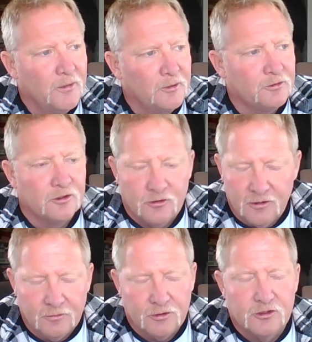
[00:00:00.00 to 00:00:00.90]
it was
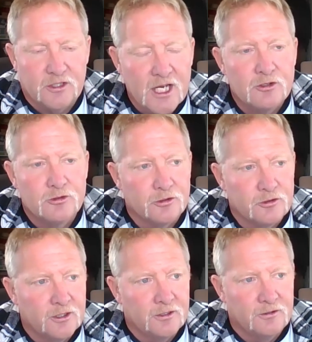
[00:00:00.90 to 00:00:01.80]
just
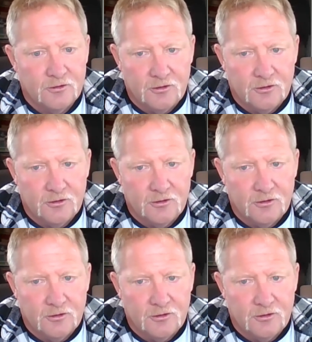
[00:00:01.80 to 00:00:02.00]
interesting to